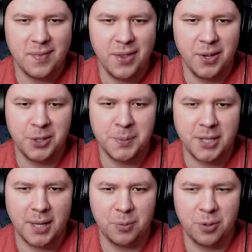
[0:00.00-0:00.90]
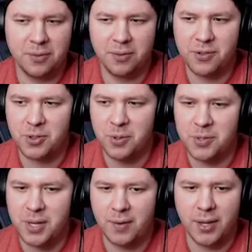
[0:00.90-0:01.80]
the Ultimate Time Lord screws
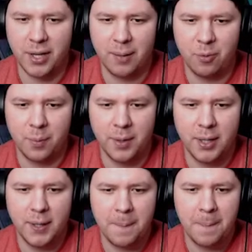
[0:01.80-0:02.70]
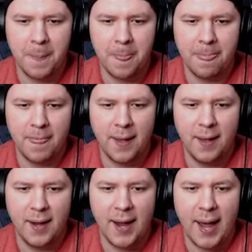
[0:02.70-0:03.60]
everything up for me.
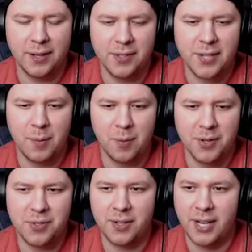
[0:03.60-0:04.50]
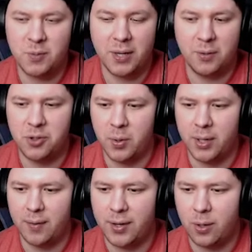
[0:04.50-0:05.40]
At least 10 more monsters. That's why he was doing
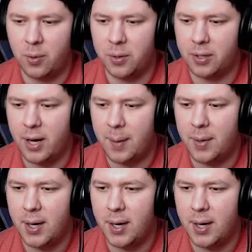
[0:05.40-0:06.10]
everything. Holy crap.